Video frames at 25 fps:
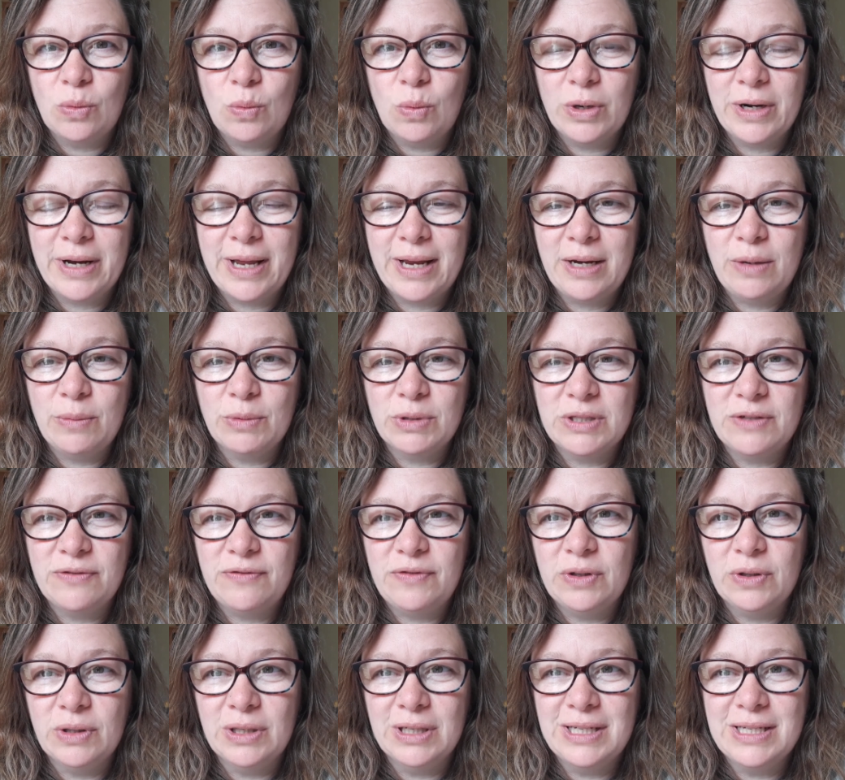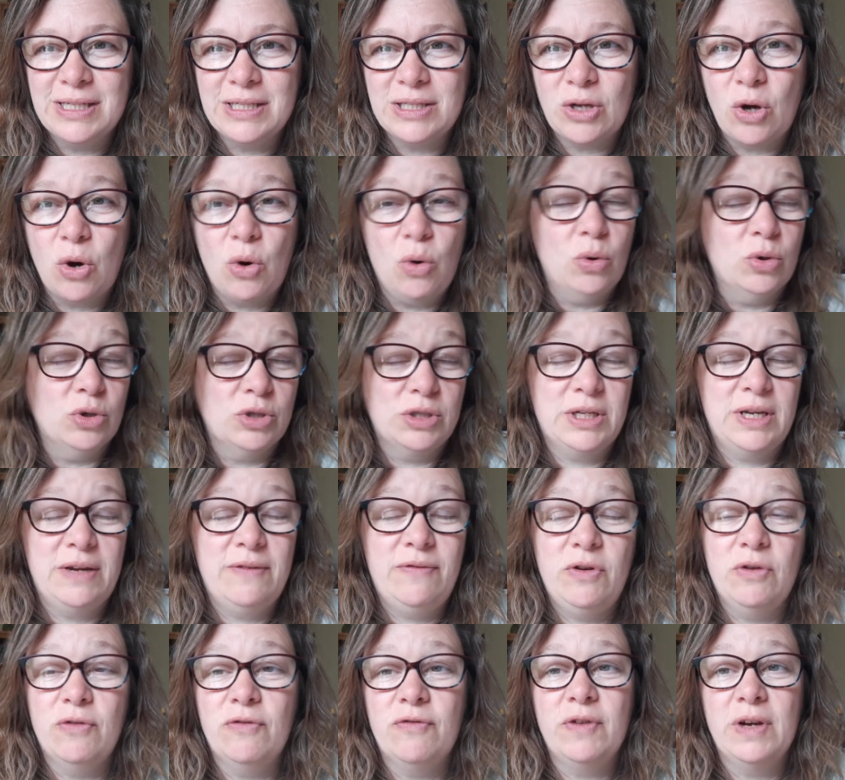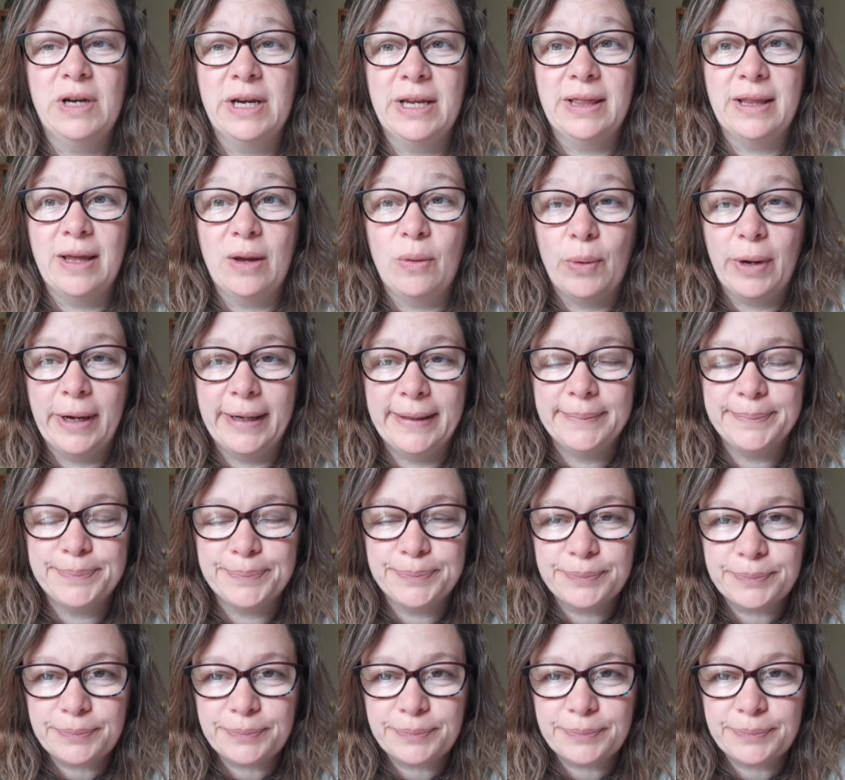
want anyone to feel that it's odd if you're feeling that way.